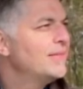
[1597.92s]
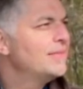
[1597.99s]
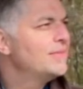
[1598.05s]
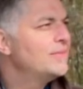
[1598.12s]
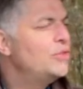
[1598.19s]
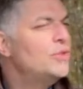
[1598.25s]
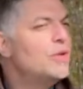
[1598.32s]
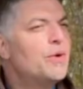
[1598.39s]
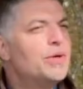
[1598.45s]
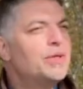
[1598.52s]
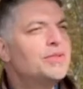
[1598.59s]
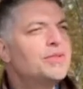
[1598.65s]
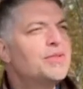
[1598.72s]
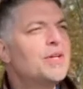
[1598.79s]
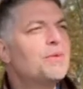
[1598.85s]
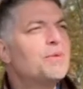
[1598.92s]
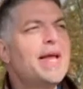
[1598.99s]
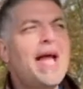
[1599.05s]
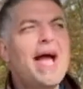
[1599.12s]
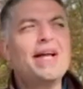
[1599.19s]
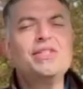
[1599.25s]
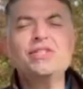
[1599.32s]
Do you notice their
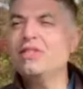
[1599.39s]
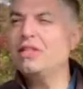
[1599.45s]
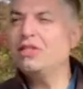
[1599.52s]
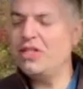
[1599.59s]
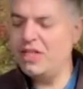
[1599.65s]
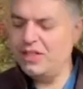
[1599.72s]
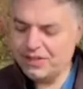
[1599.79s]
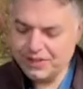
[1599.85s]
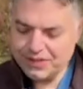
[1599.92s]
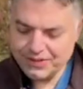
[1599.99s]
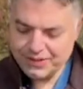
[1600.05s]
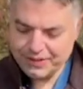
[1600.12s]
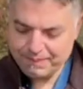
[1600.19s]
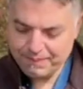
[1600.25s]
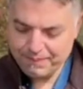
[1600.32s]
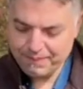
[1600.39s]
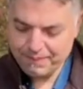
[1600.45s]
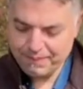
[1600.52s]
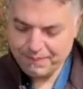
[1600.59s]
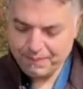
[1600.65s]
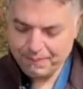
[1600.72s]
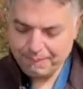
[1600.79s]
reaction to Jesus?
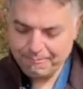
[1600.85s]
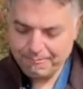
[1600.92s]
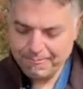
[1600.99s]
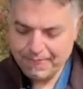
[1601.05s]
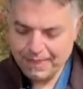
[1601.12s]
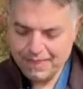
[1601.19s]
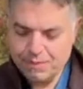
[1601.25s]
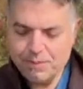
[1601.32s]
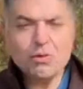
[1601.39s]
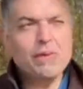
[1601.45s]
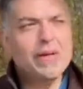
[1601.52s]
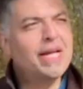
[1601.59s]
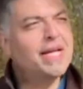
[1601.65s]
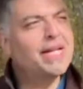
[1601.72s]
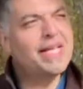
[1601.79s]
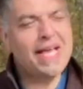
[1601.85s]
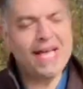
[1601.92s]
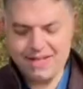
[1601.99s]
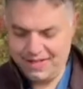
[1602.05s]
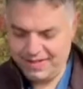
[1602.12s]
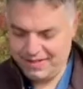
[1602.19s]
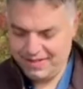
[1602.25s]
Let me read it
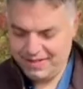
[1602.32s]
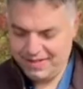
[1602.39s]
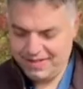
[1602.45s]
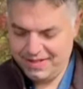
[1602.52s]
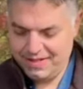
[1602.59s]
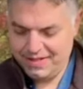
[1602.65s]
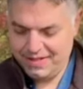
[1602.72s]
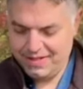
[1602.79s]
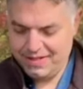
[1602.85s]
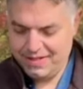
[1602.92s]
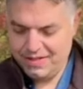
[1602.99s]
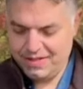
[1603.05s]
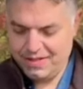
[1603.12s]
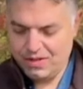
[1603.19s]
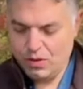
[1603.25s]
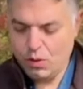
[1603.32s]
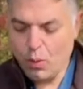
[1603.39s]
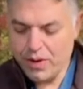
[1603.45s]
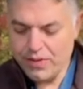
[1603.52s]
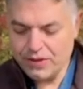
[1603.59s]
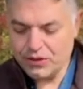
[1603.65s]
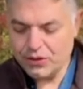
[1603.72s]
again.
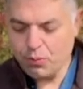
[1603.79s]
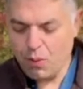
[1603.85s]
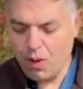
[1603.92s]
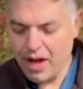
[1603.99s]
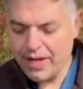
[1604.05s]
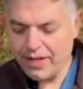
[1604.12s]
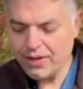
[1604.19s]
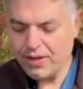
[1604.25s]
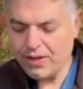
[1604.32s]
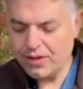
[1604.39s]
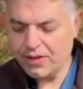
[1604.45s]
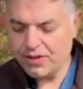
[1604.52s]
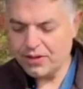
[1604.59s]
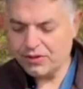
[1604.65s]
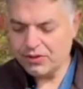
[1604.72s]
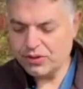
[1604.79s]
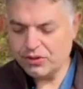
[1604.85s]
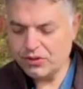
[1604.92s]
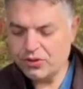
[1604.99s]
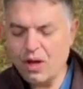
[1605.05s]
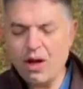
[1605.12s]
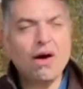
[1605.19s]
When the swine
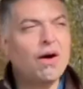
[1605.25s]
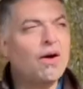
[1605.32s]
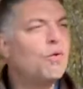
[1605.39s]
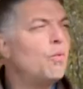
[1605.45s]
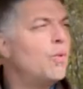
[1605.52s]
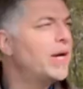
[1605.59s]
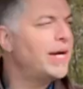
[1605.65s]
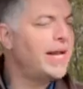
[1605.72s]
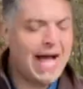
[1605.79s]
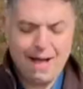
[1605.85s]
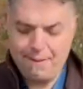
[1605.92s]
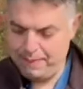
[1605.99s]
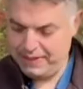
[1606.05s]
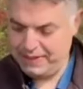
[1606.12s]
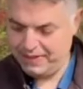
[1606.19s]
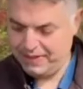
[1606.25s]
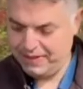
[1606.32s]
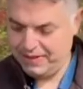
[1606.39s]
herders saw what had happened,